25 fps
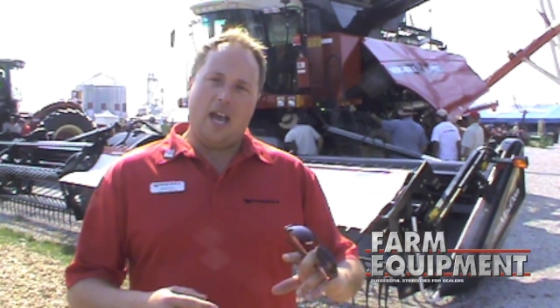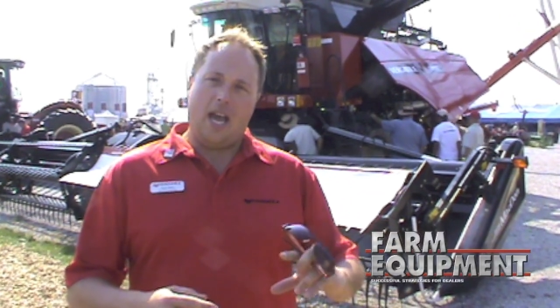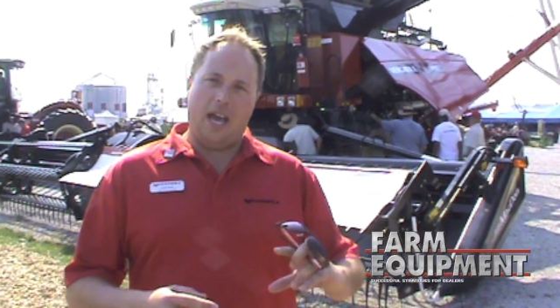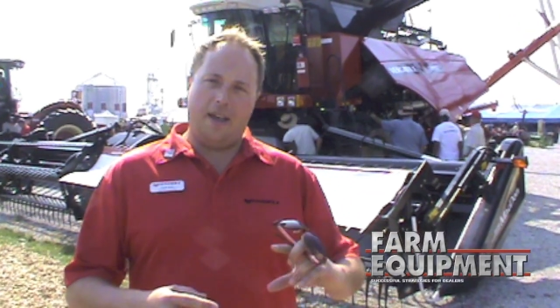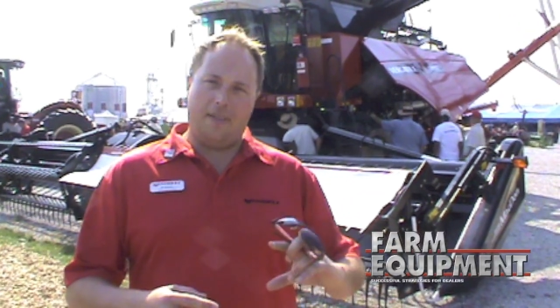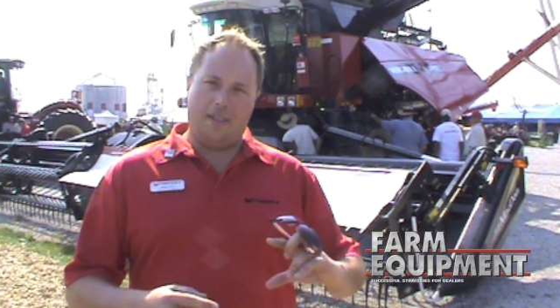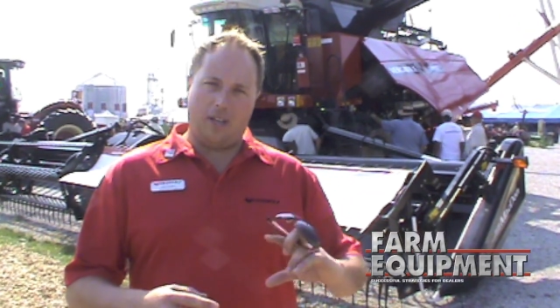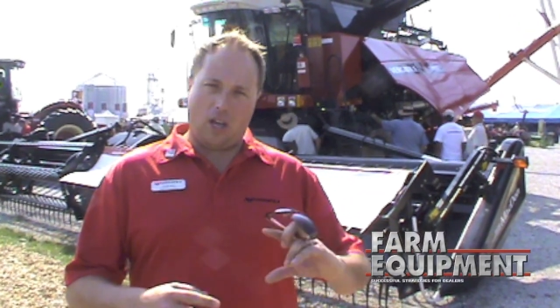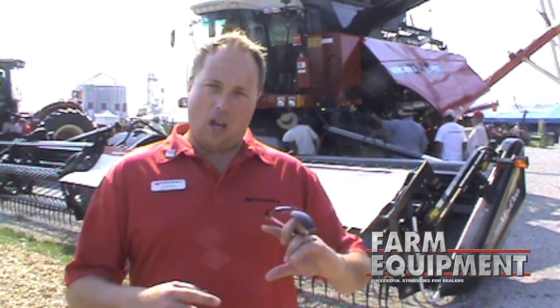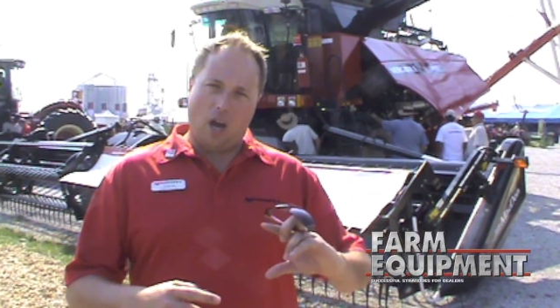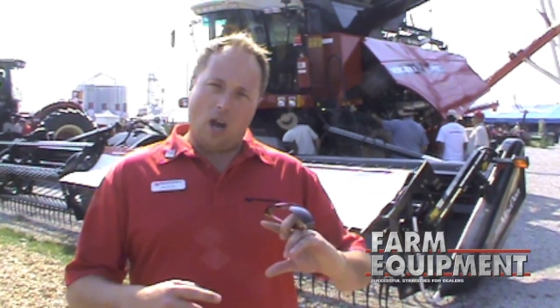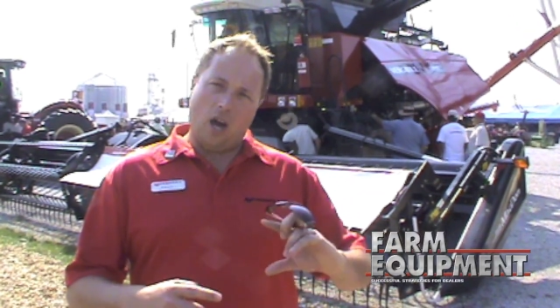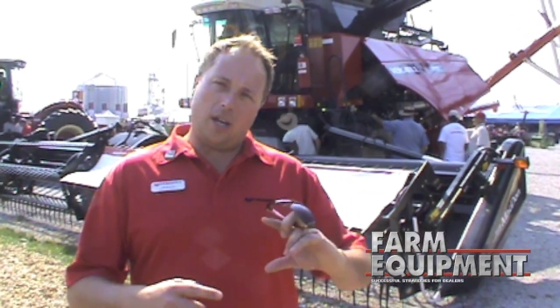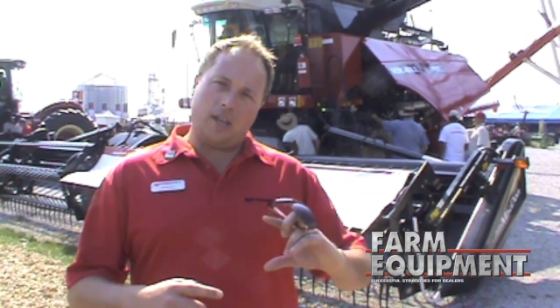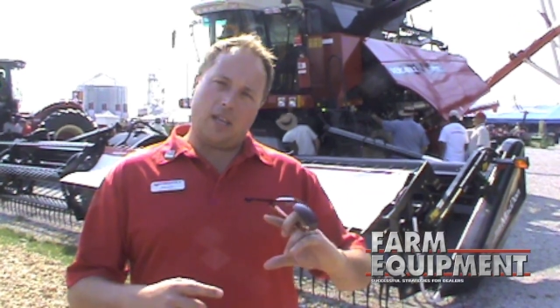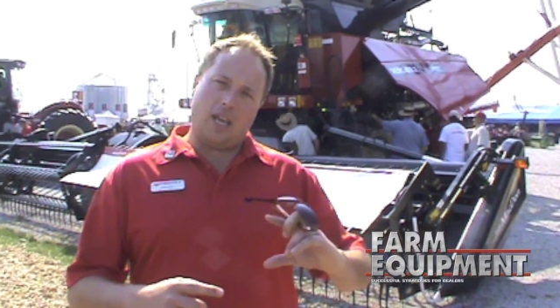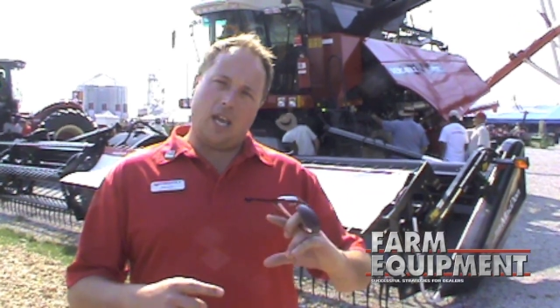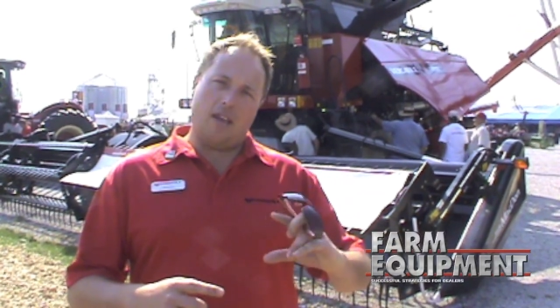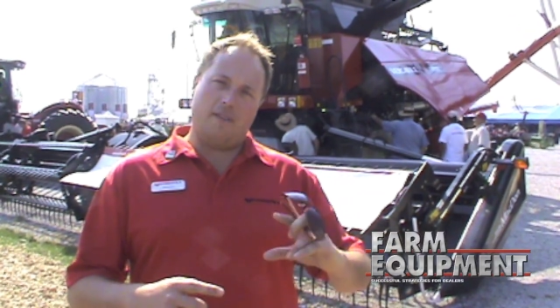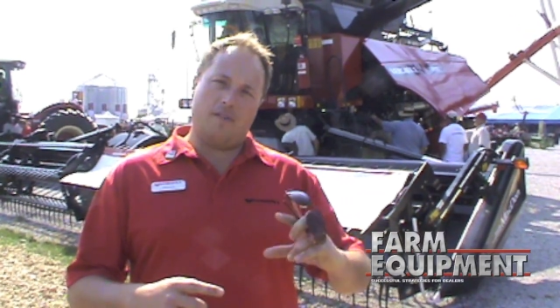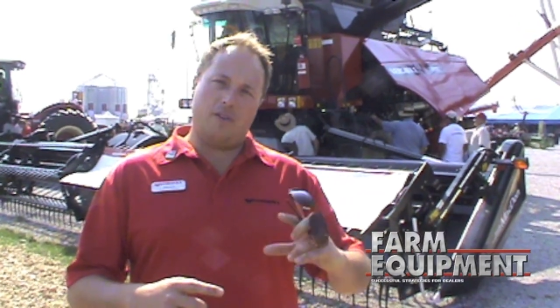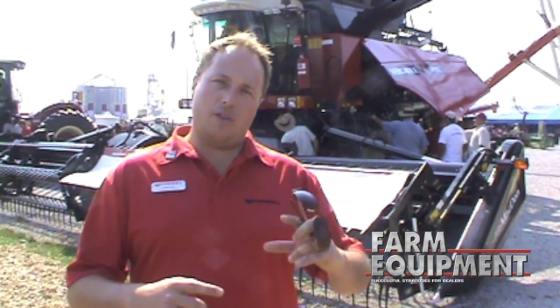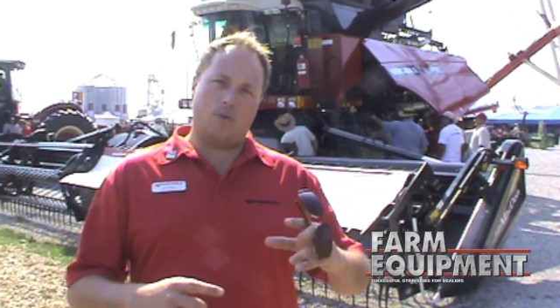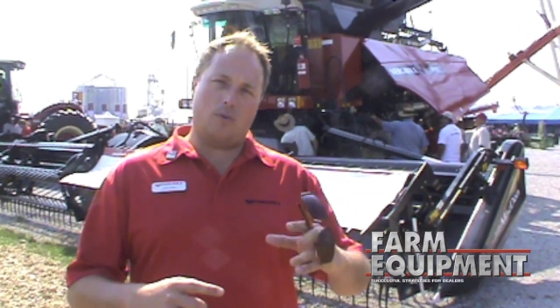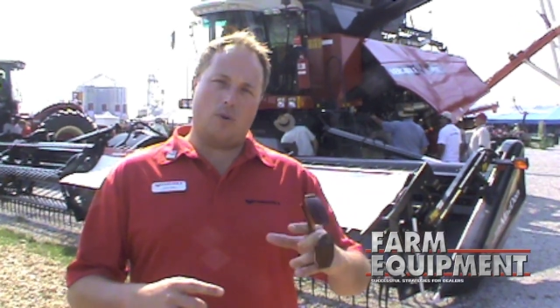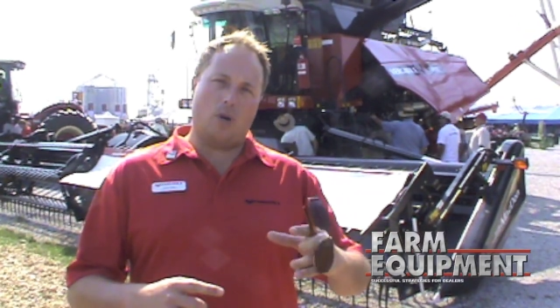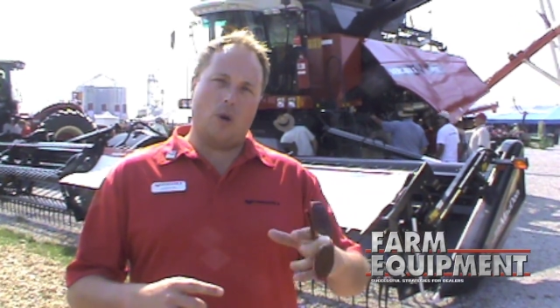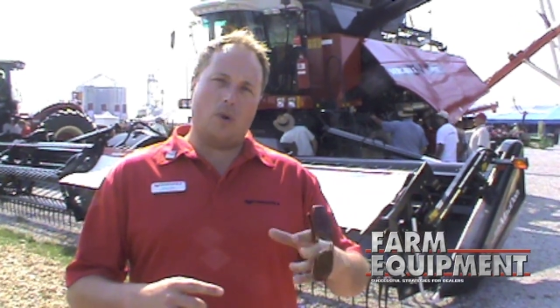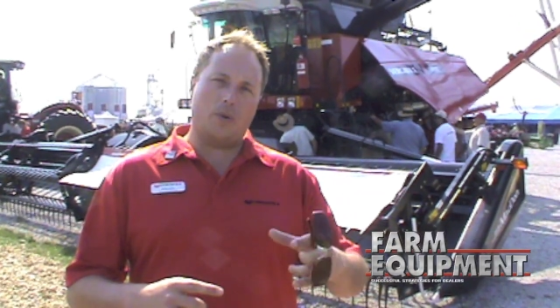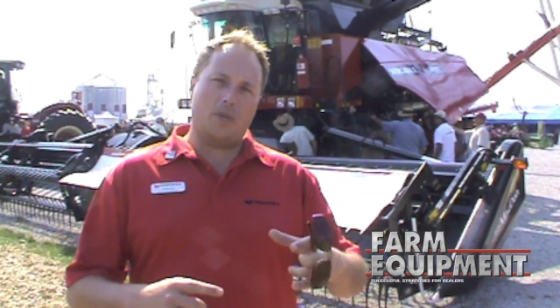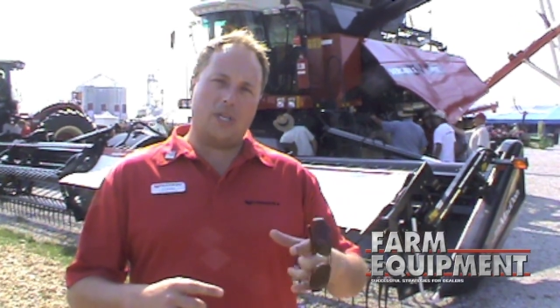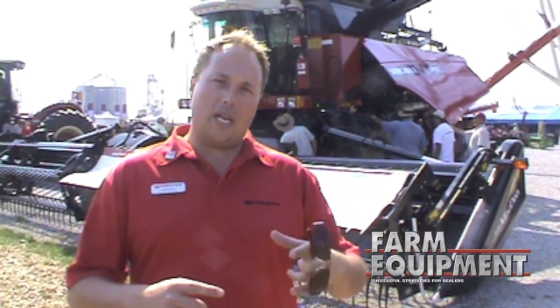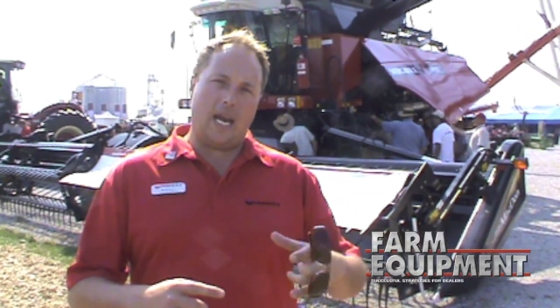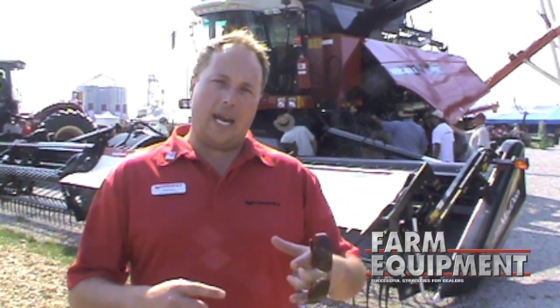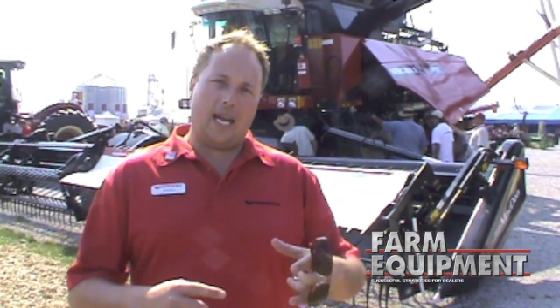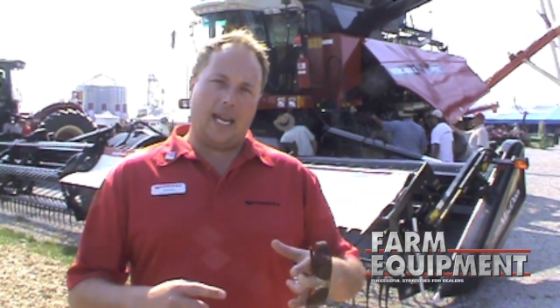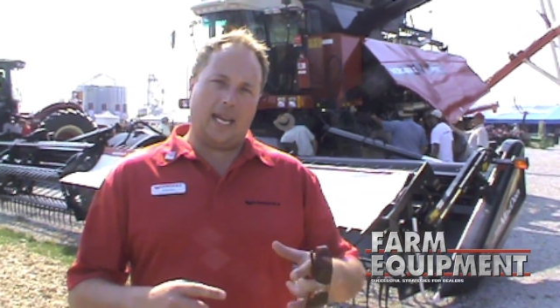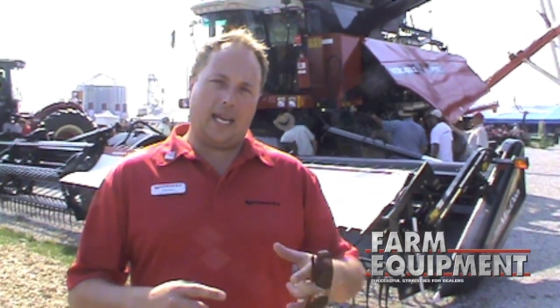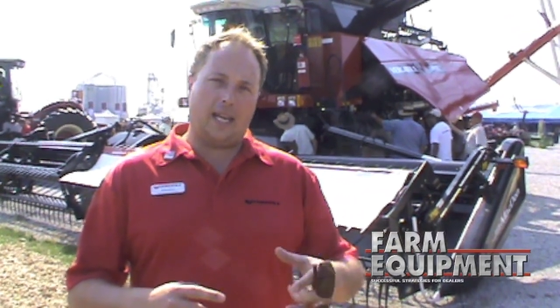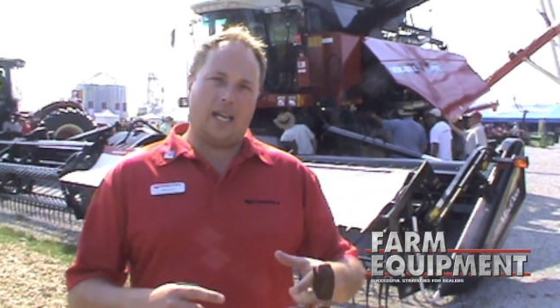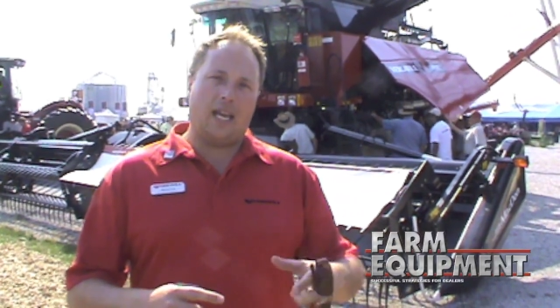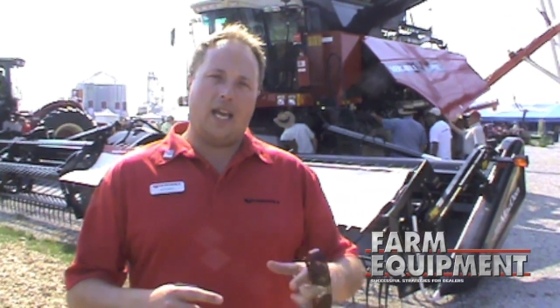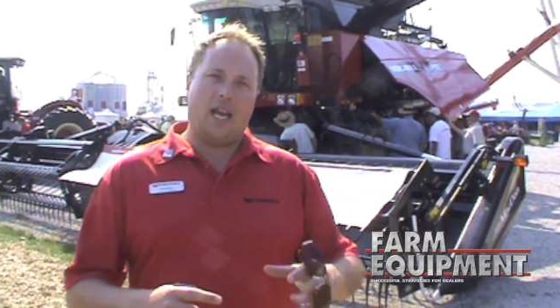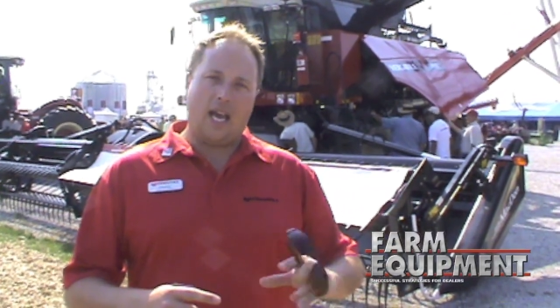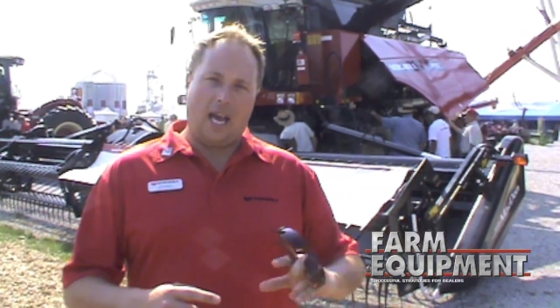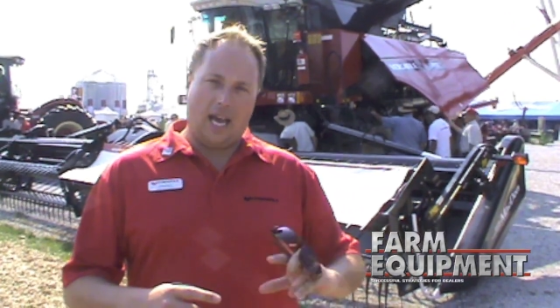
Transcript: and the concave is rotating